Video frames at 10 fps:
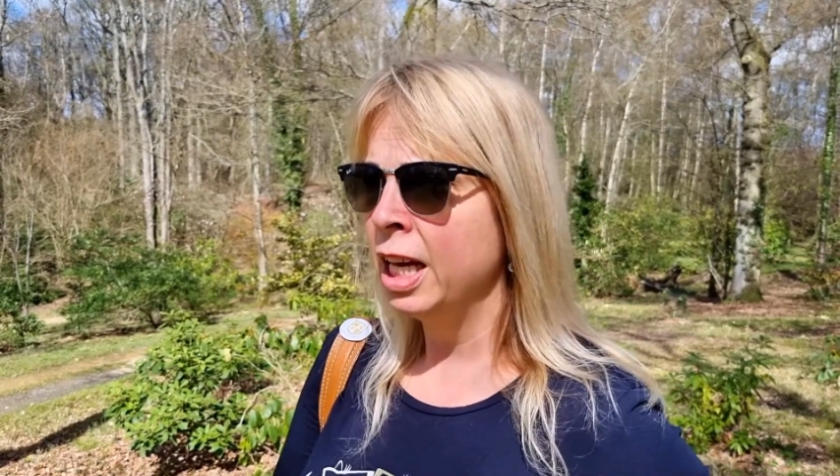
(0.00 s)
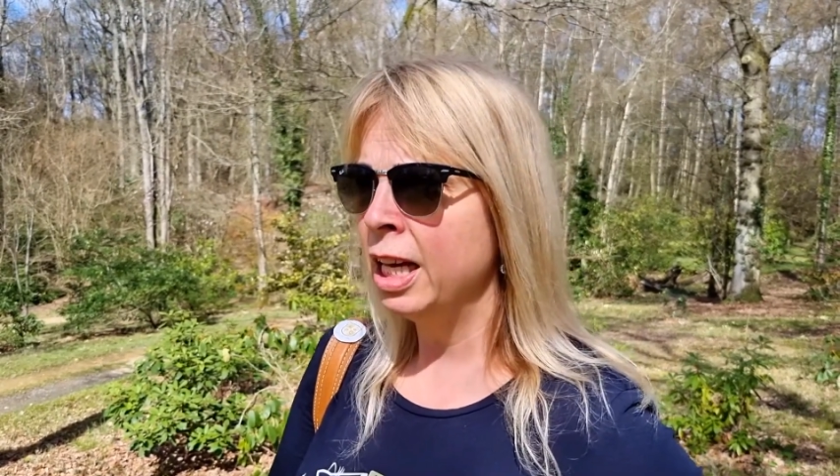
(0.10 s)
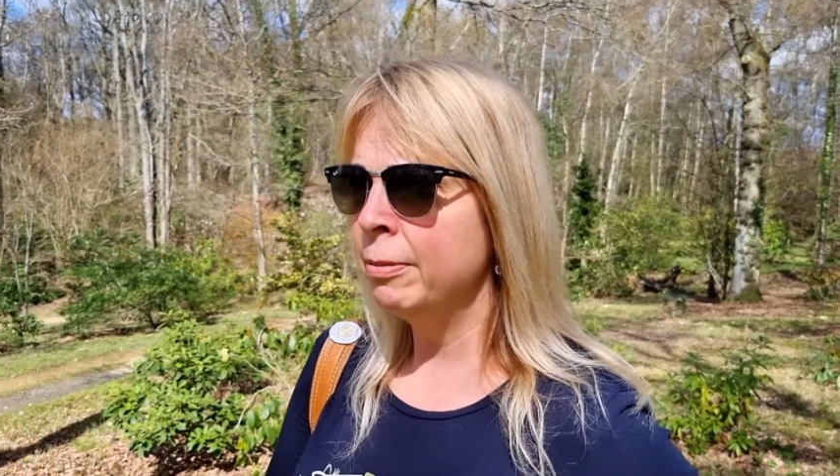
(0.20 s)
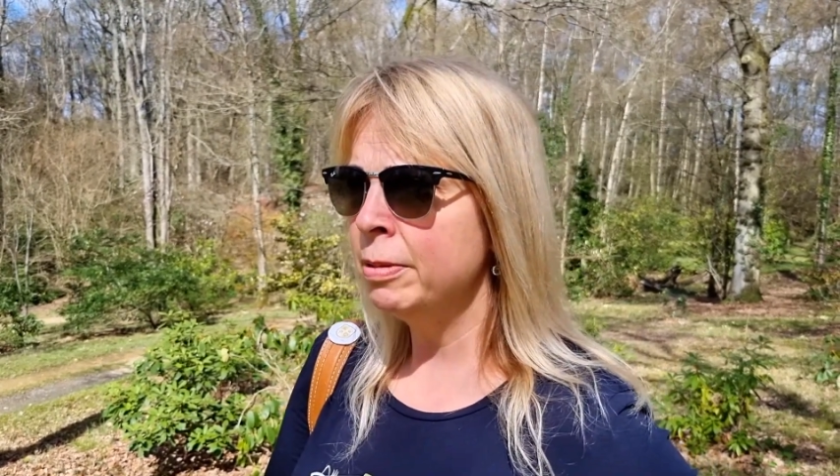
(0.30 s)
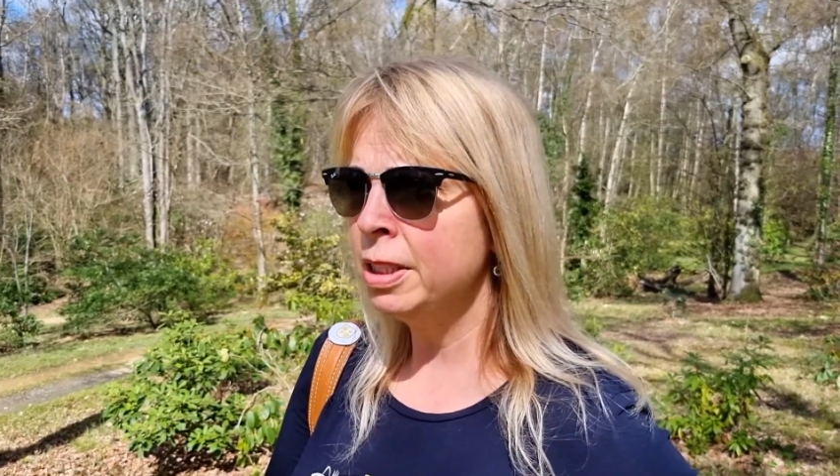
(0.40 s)

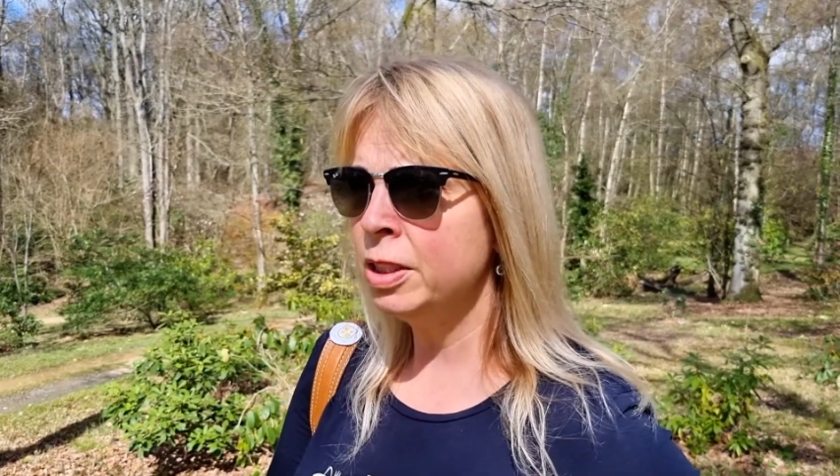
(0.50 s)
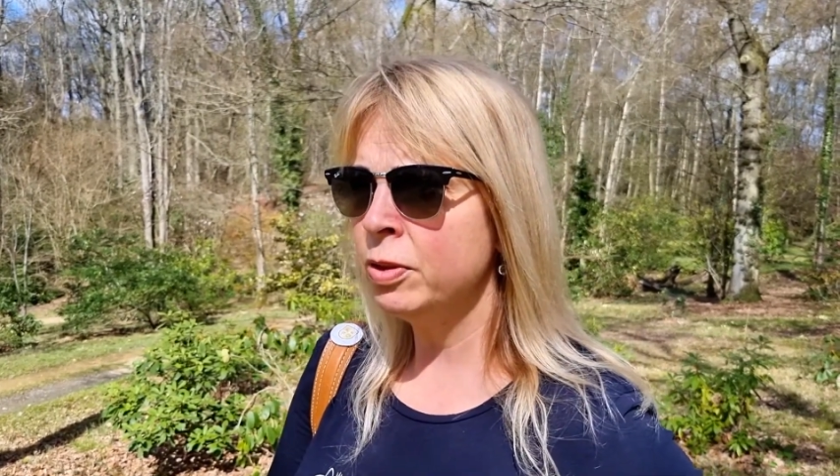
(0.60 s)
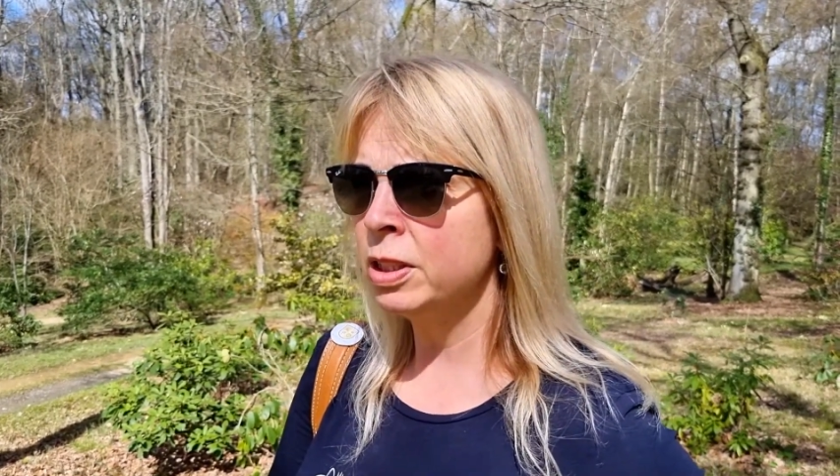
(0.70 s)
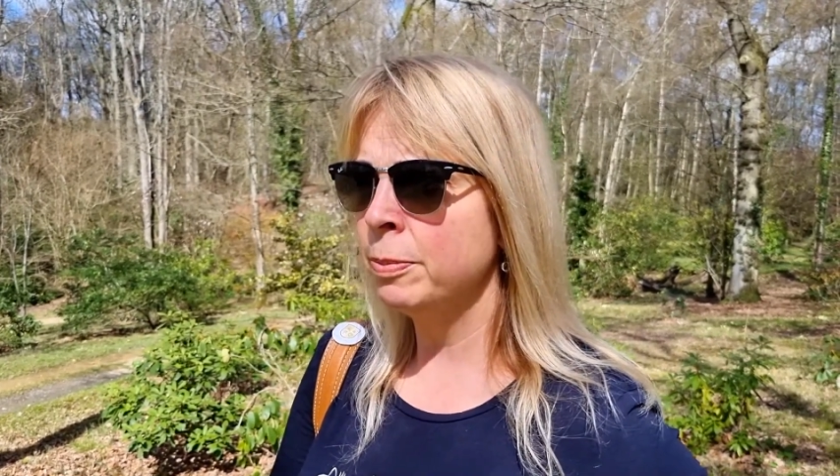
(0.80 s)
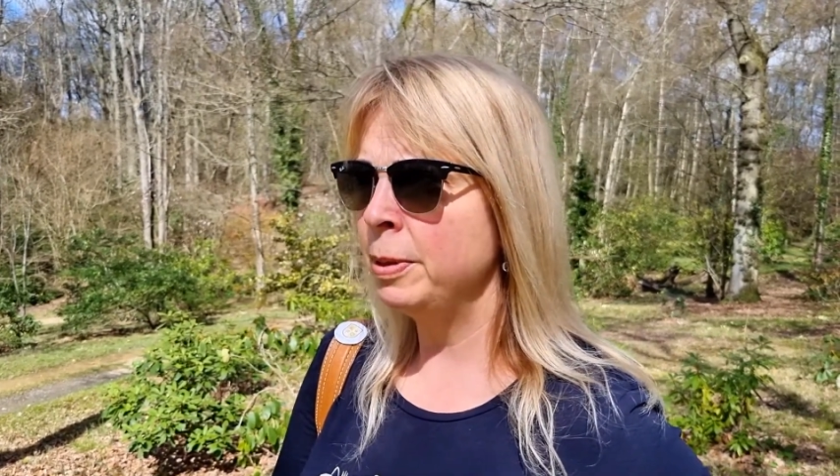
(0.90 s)
It just
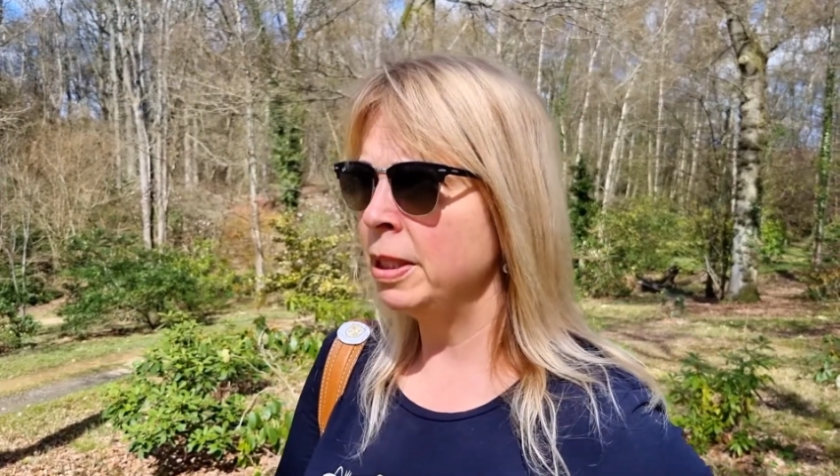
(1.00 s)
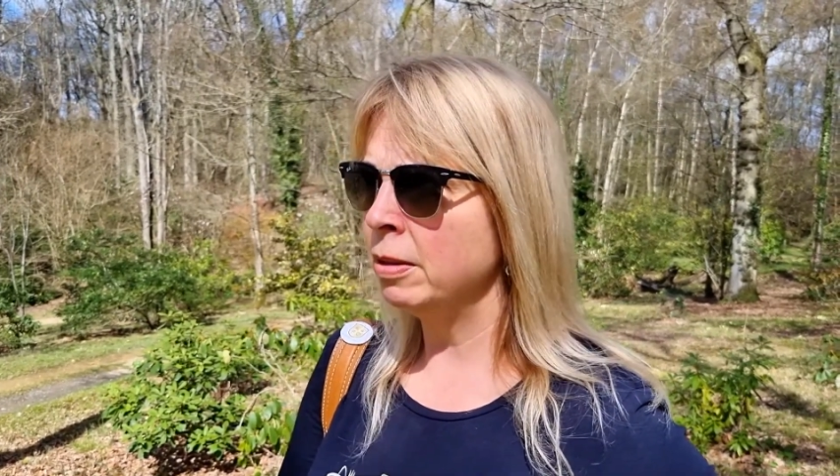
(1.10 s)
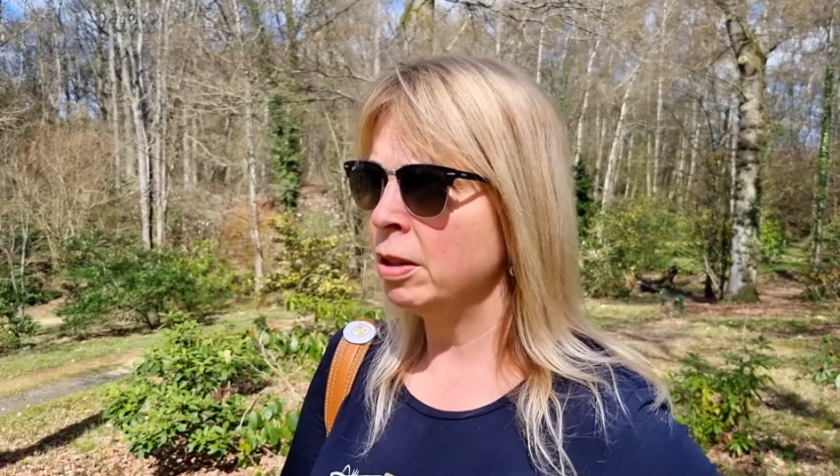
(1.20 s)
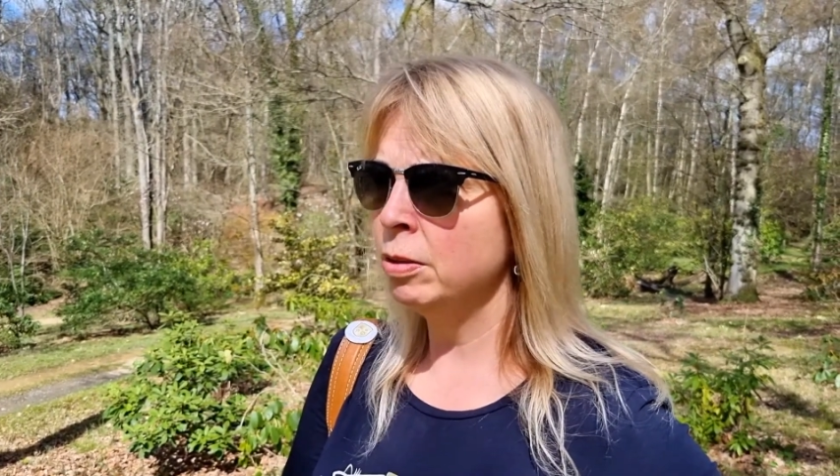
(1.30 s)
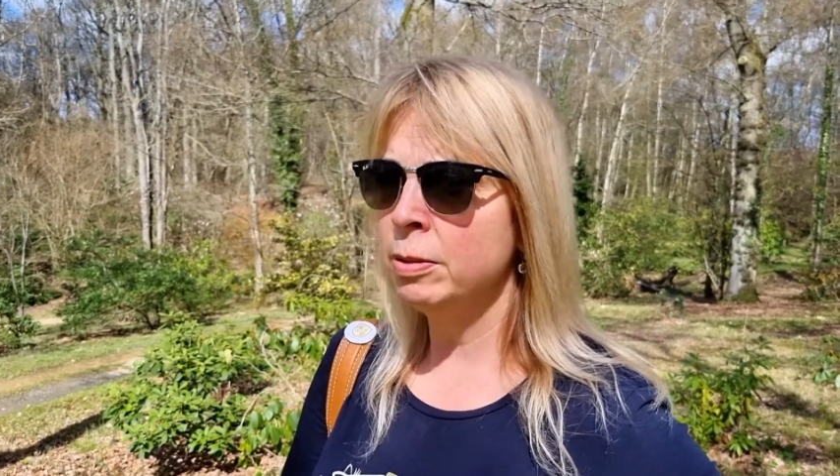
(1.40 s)
feels a bit odd.